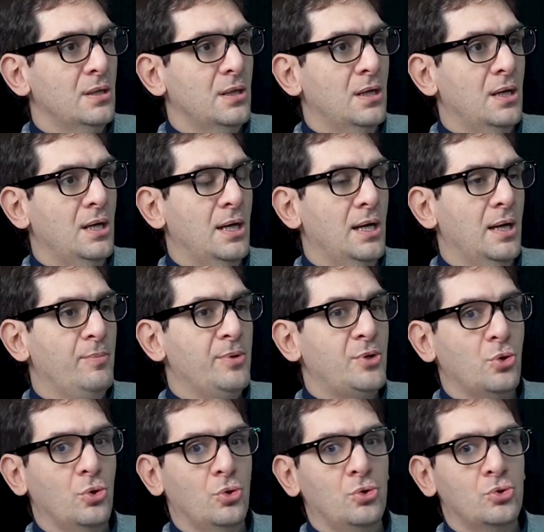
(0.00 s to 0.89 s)

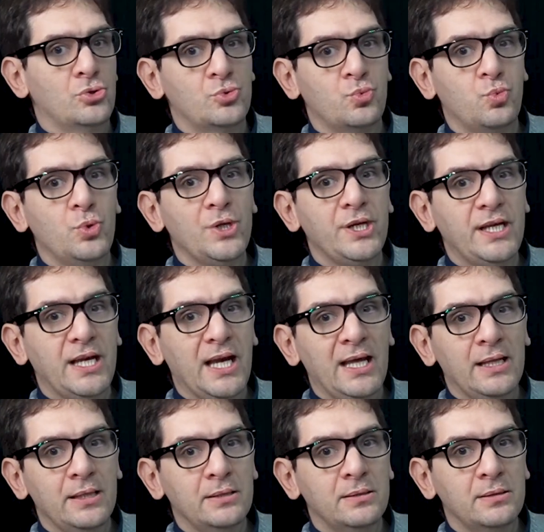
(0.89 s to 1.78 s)
because we
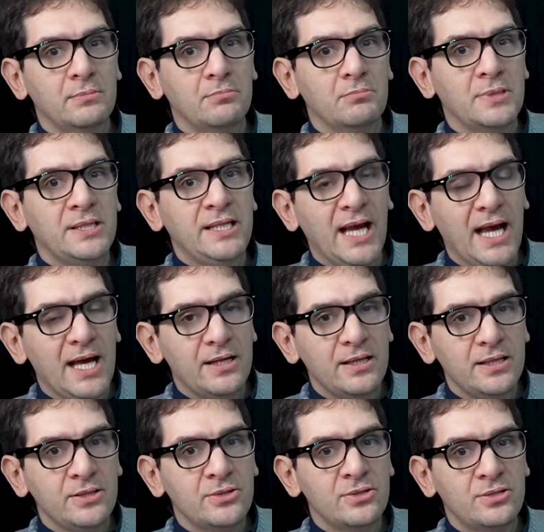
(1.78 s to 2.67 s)
can get
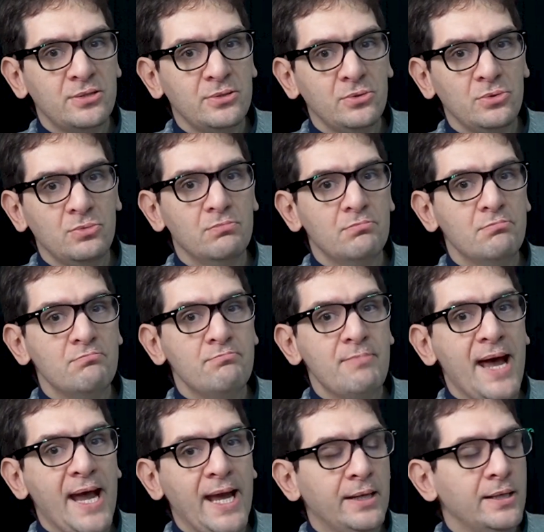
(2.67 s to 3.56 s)
into
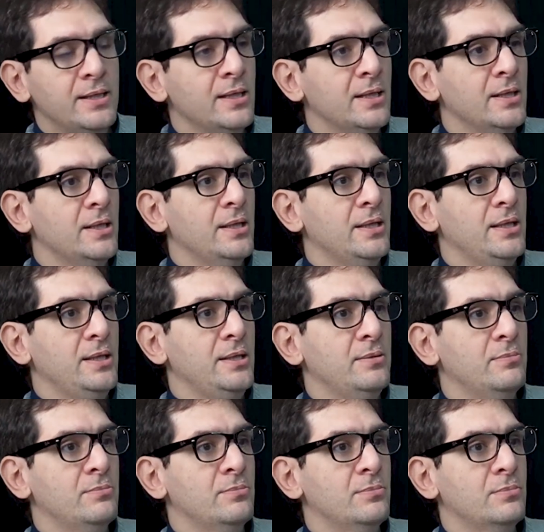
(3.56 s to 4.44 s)
men
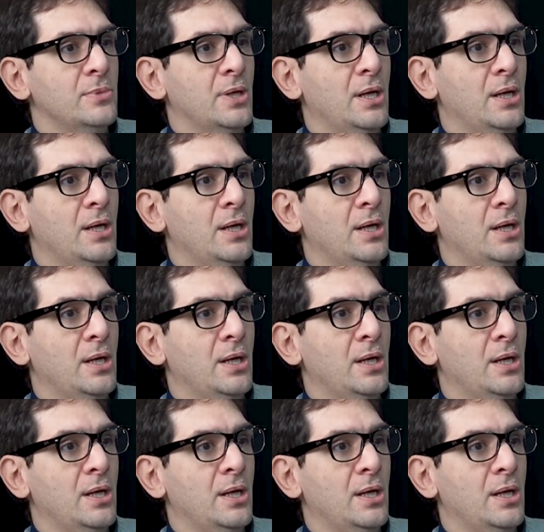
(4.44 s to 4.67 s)
in